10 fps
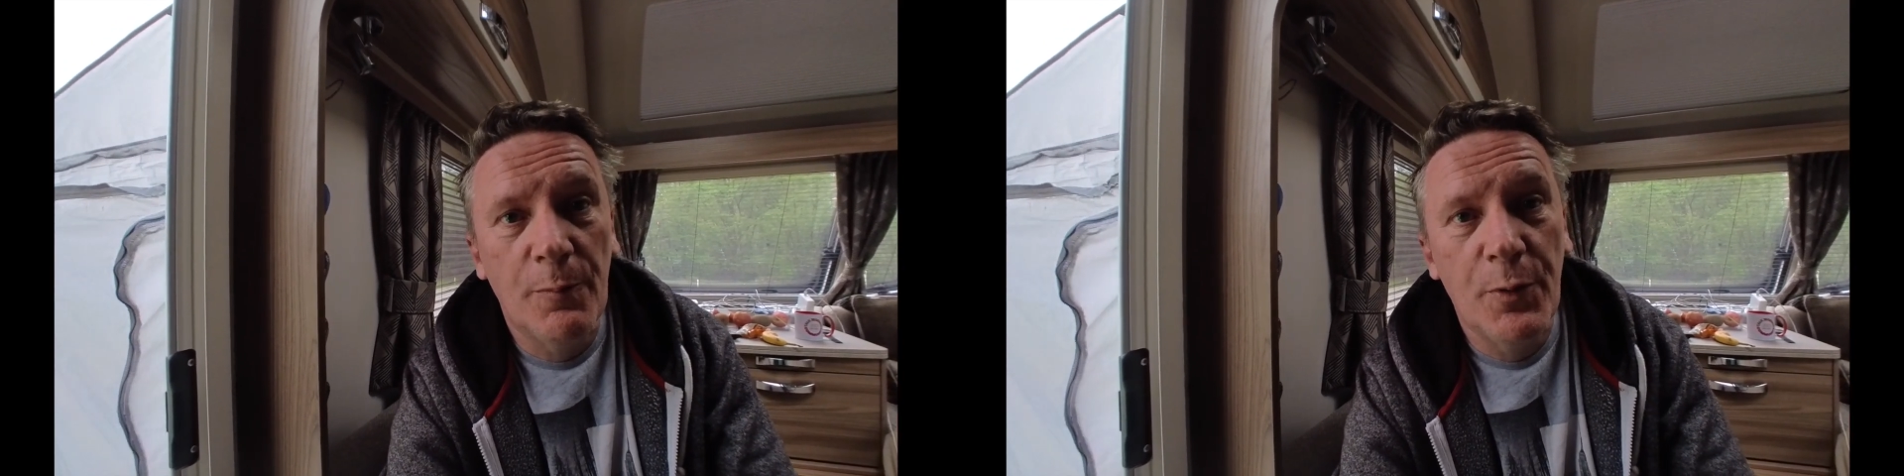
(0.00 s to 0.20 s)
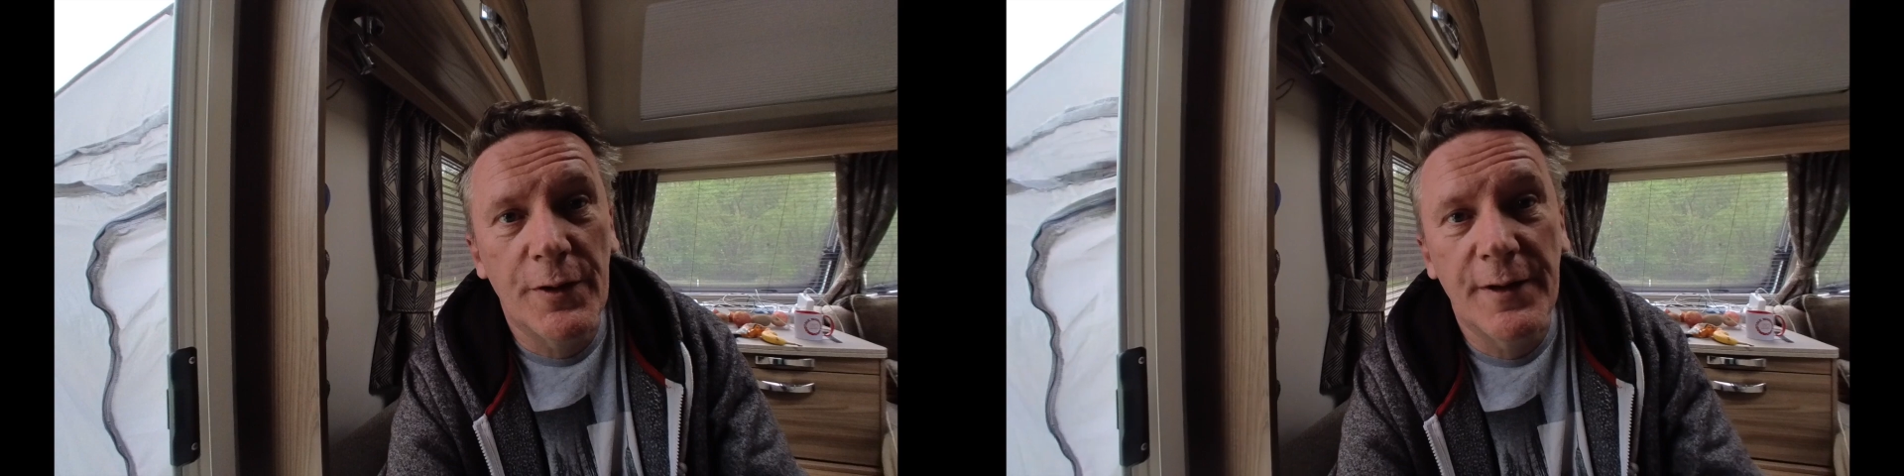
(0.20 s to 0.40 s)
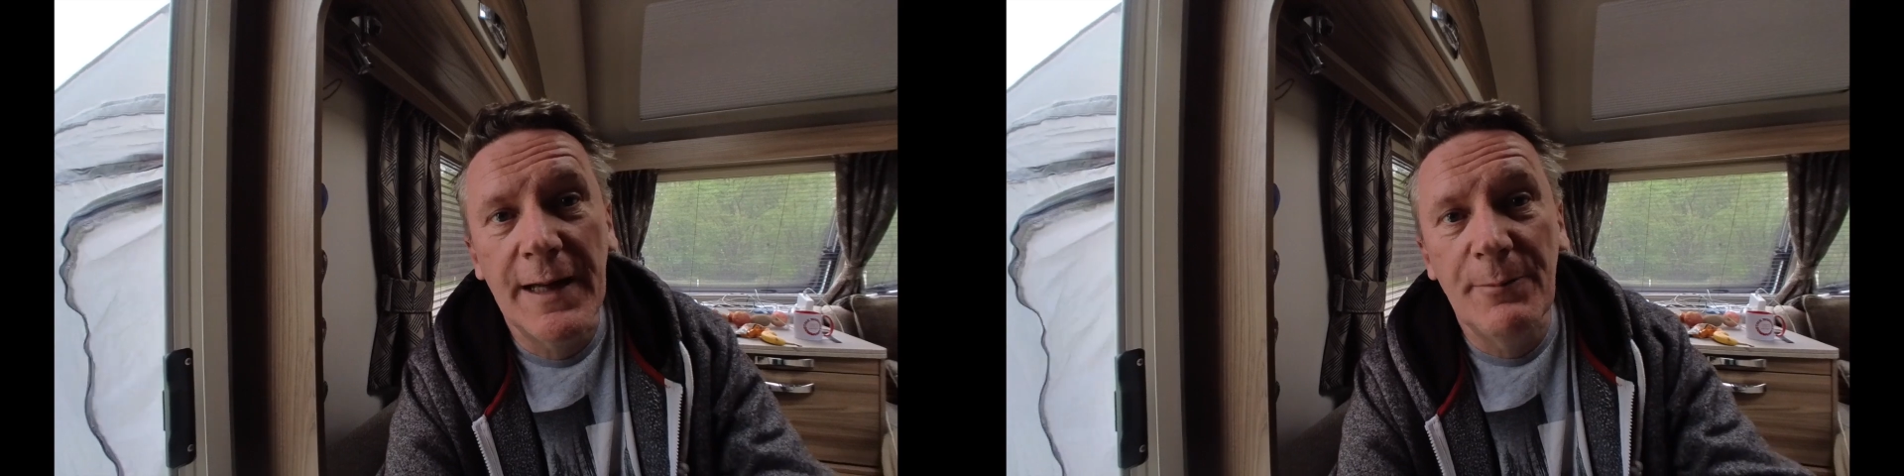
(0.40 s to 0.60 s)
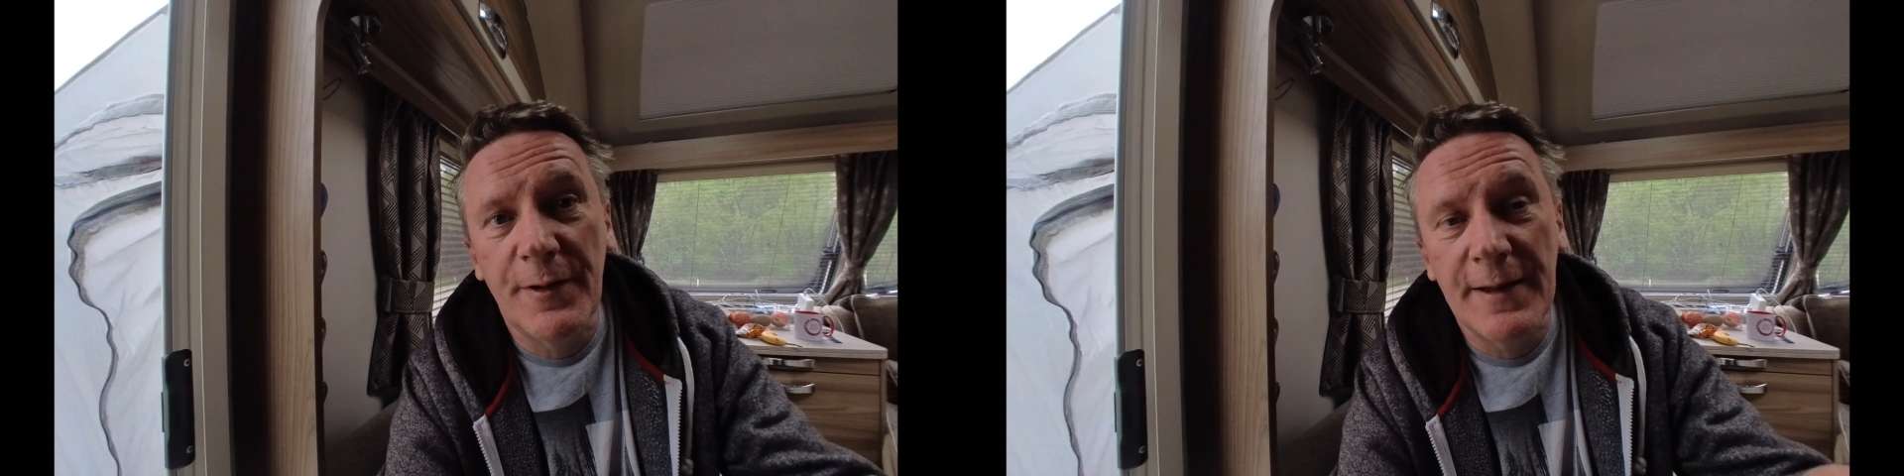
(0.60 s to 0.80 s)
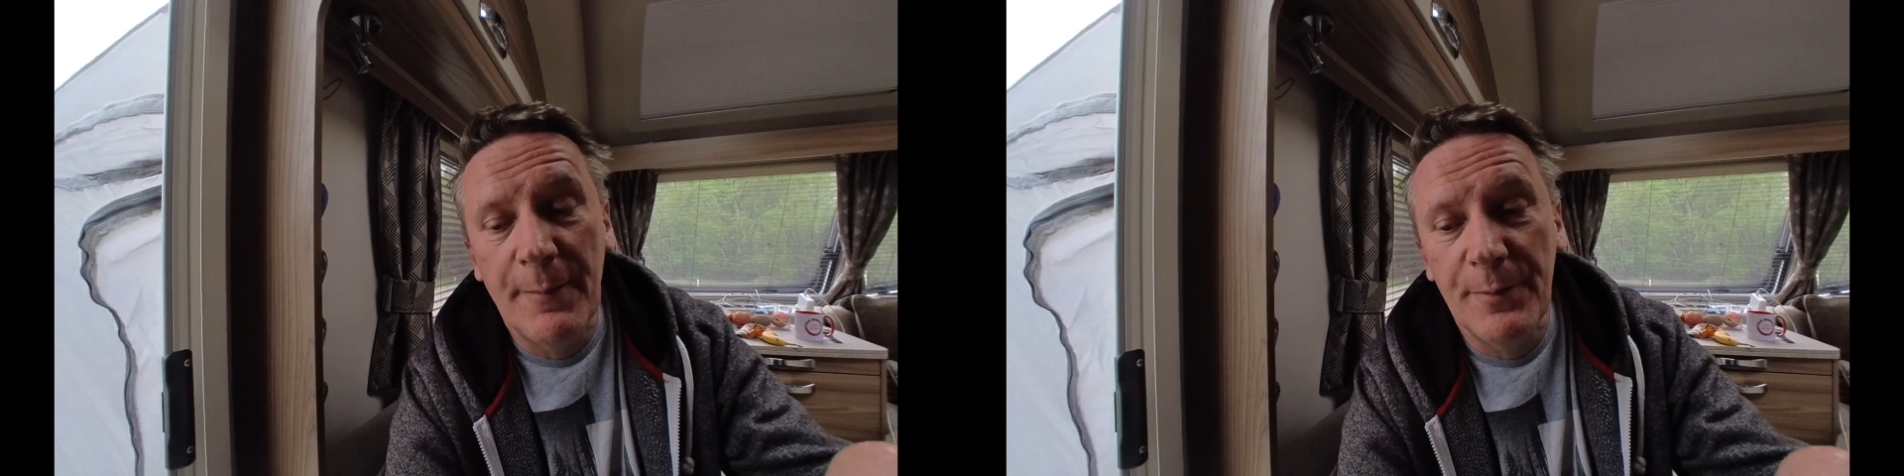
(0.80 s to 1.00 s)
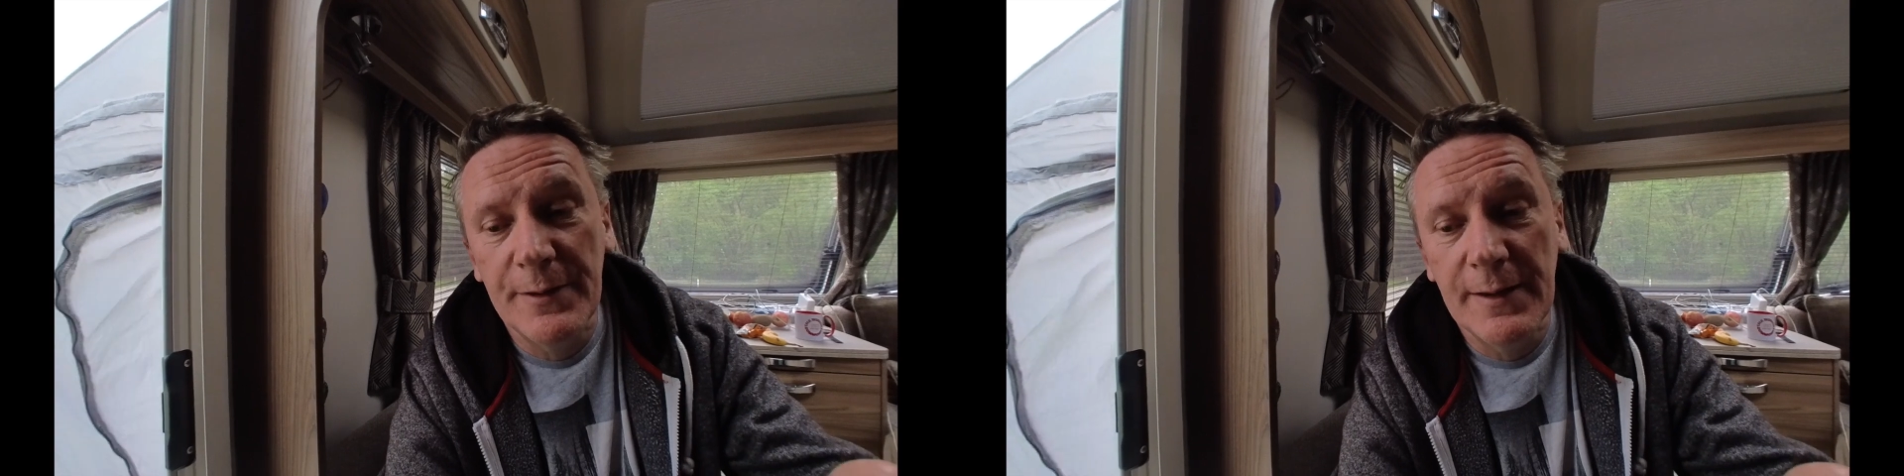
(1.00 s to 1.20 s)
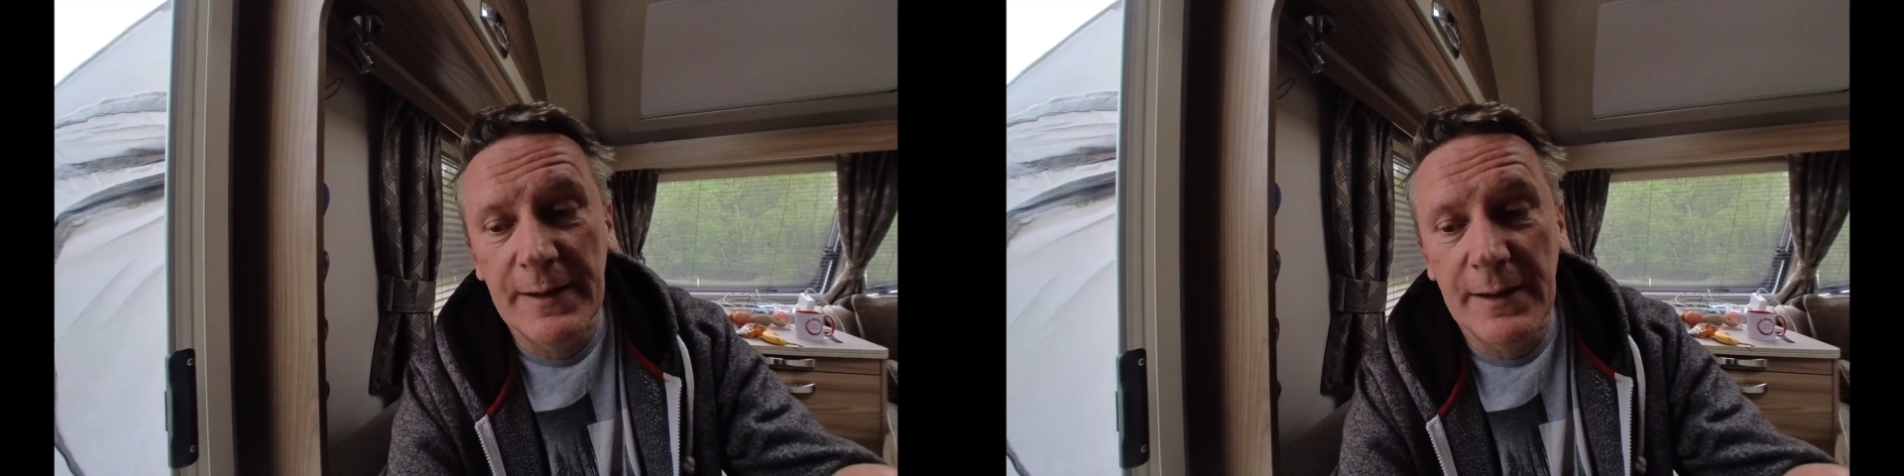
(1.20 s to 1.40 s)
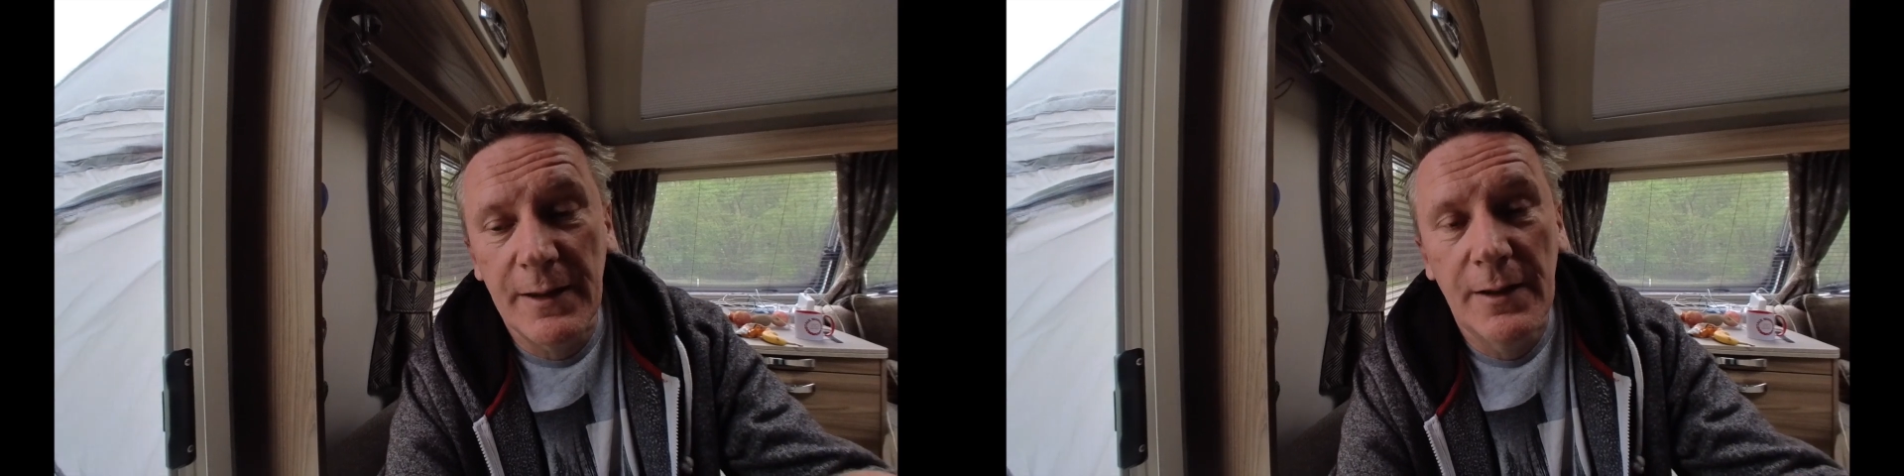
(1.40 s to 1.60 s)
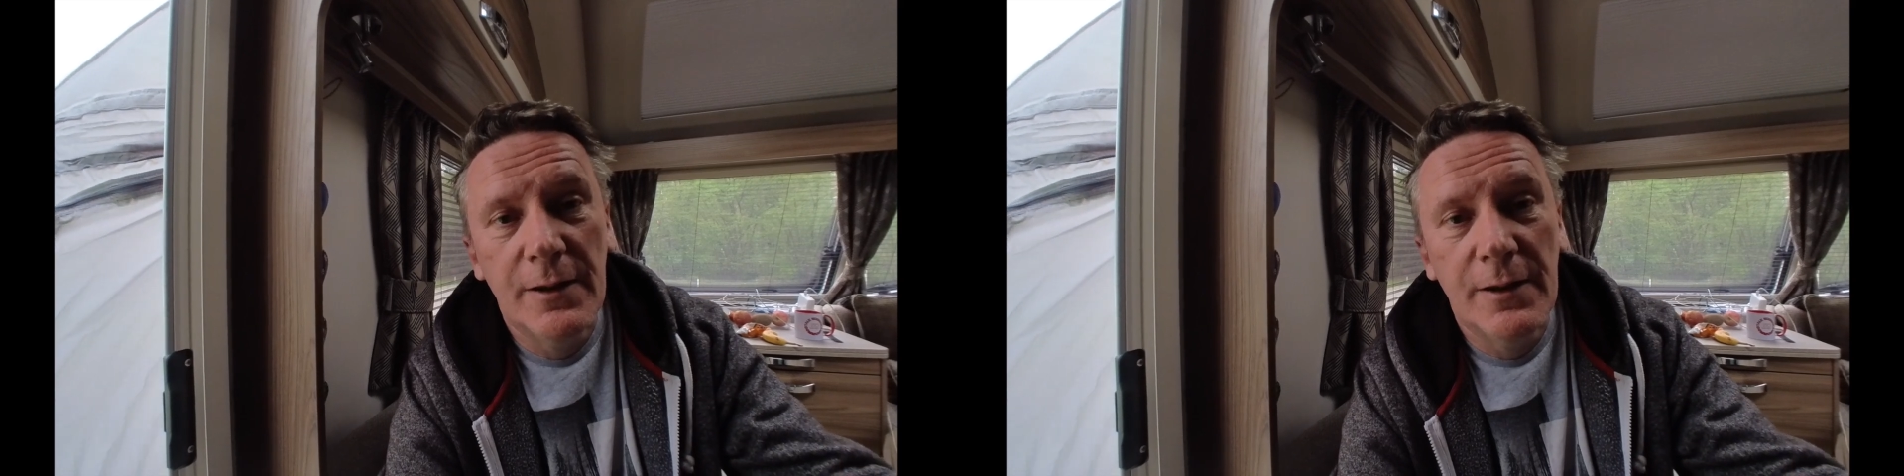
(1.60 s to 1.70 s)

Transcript: I'll put the name of the app in the link